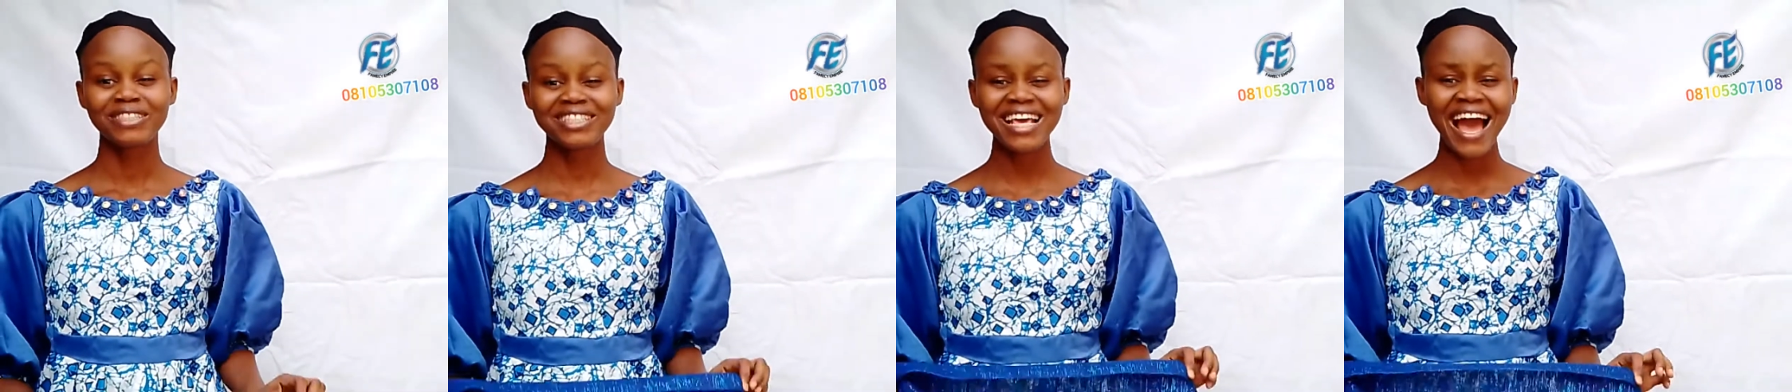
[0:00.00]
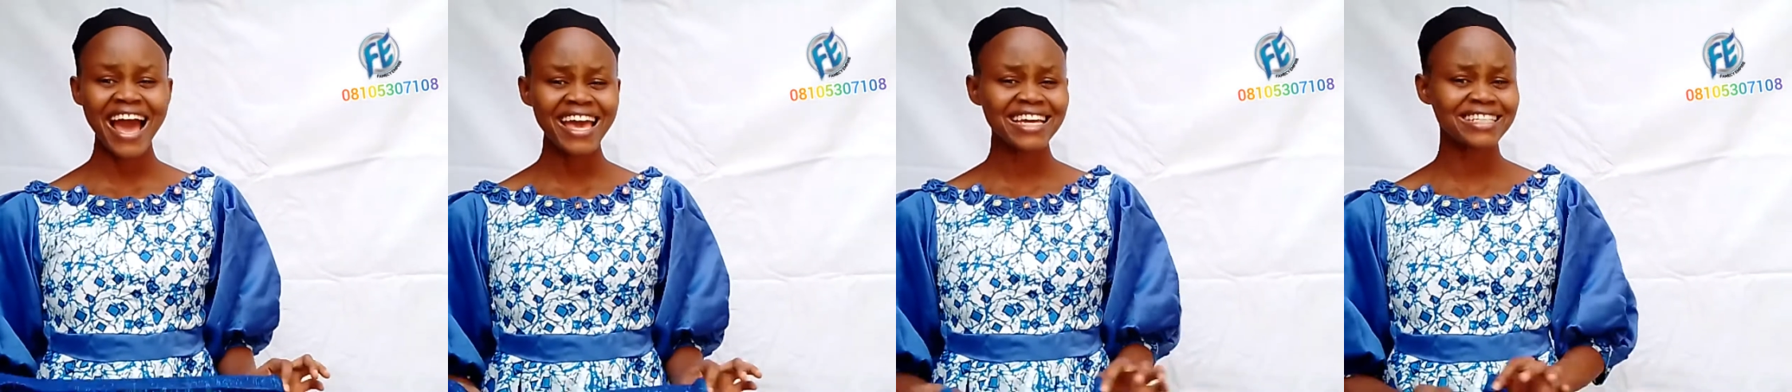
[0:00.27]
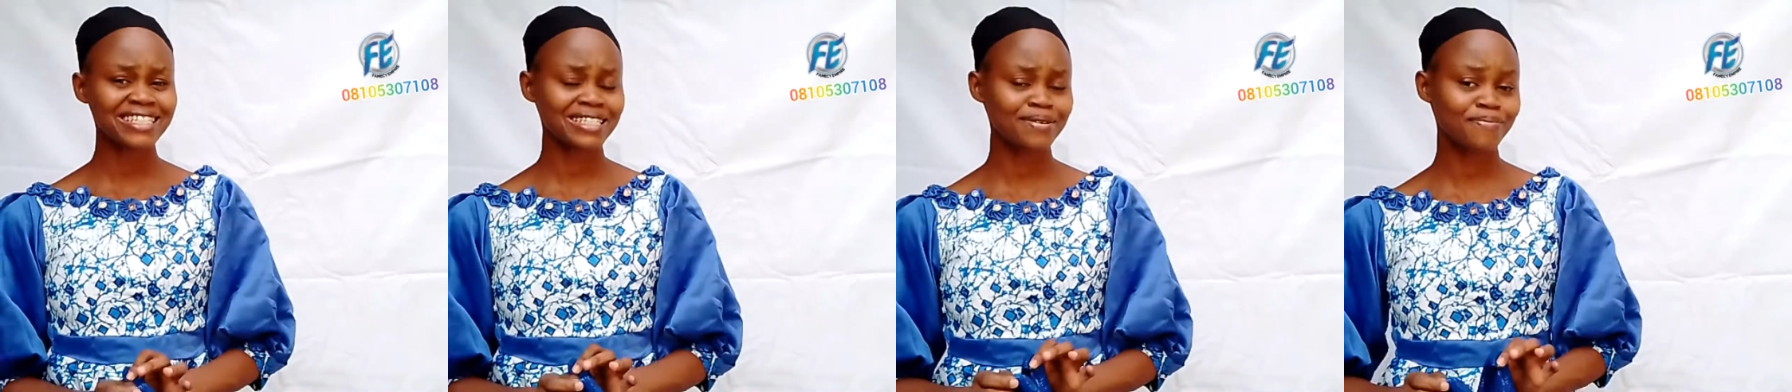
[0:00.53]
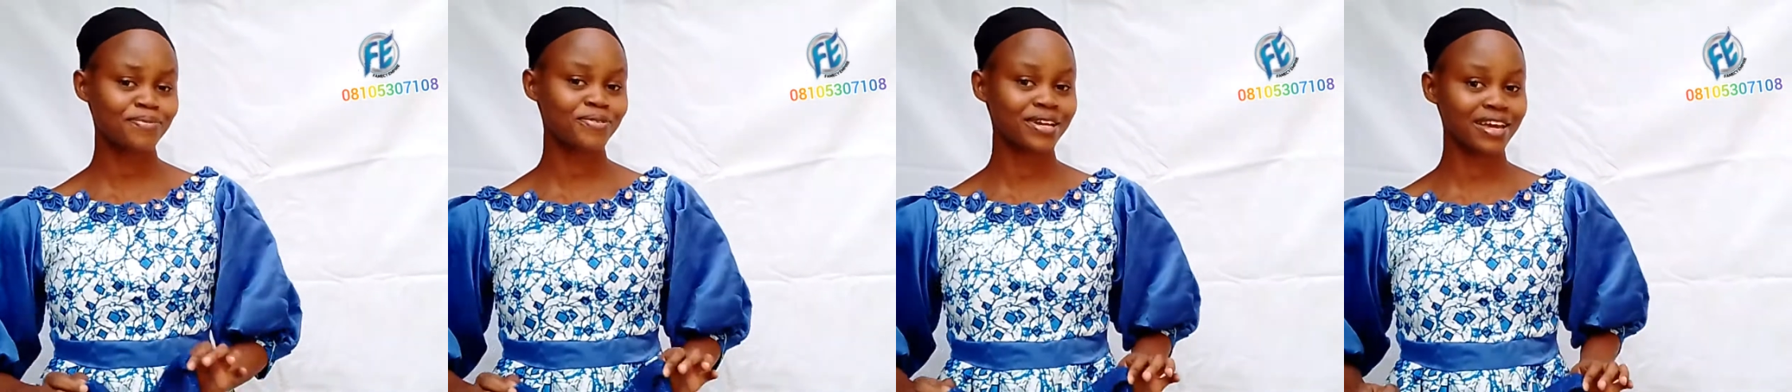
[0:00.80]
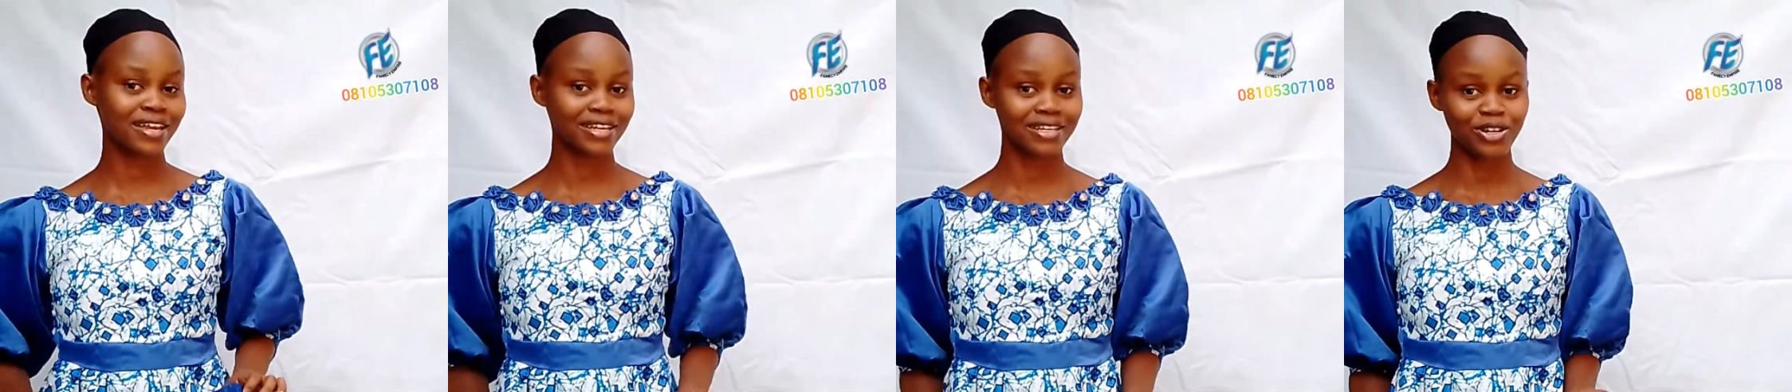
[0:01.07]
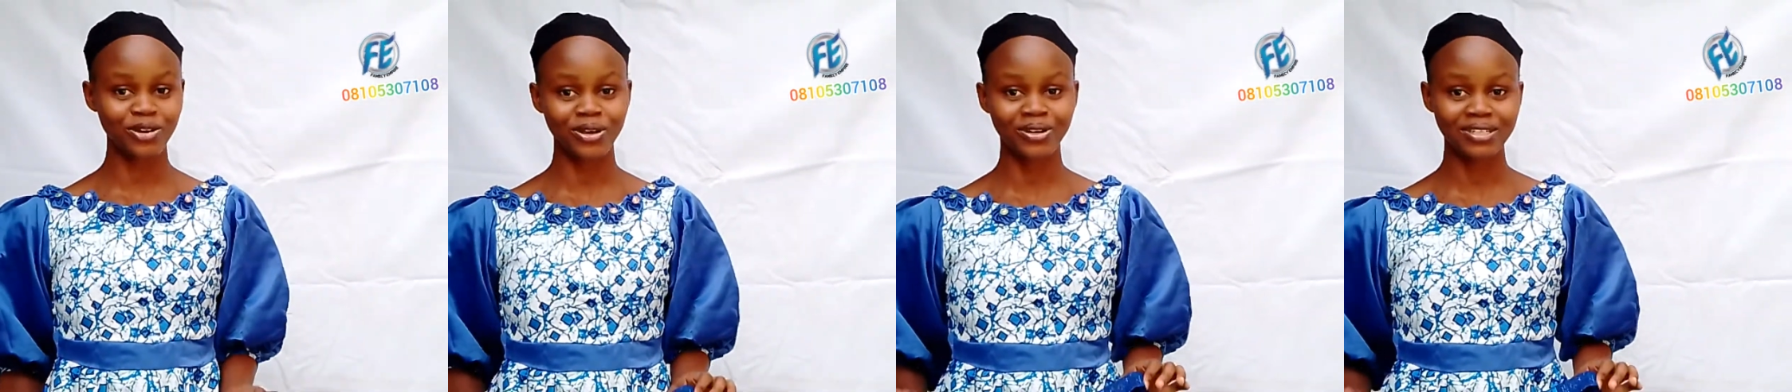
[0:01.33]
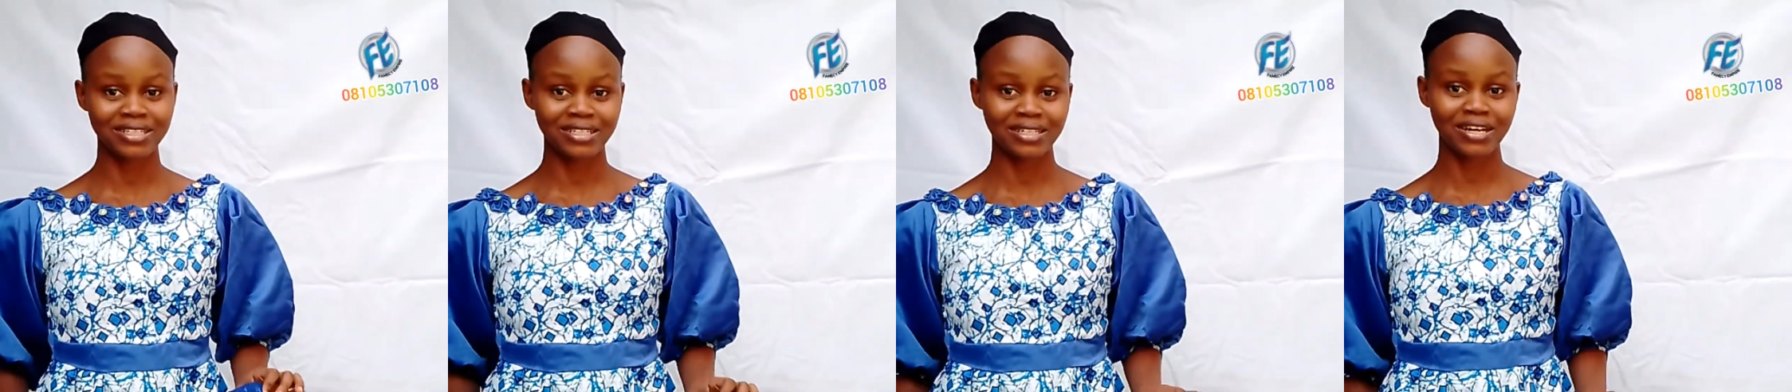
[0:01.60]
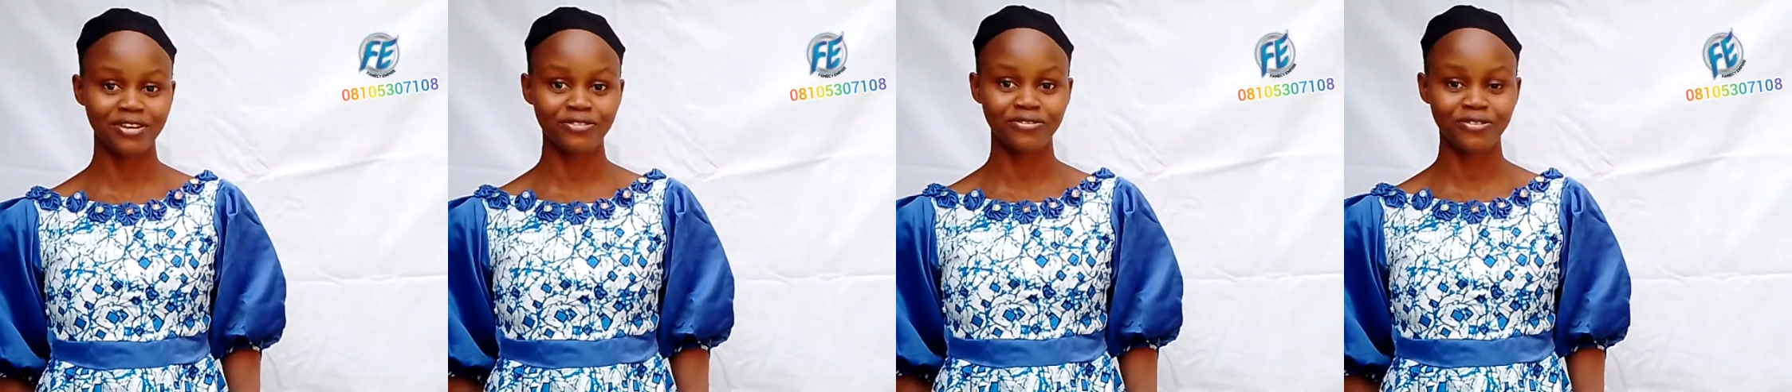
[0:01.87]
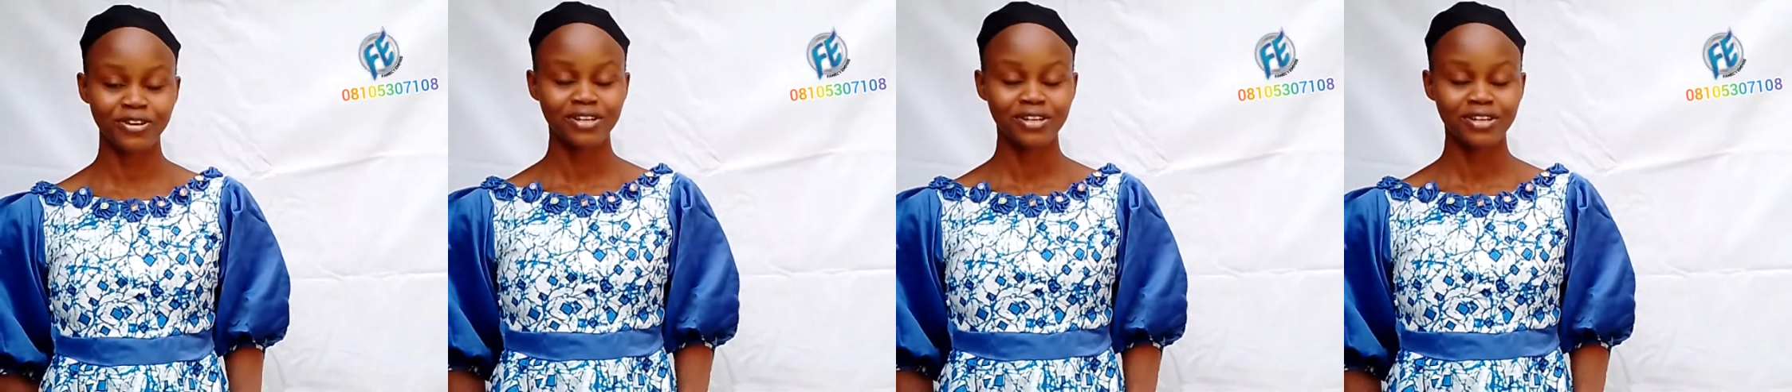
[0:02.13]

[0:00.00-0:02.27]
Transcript: tie a simple gele on yourself.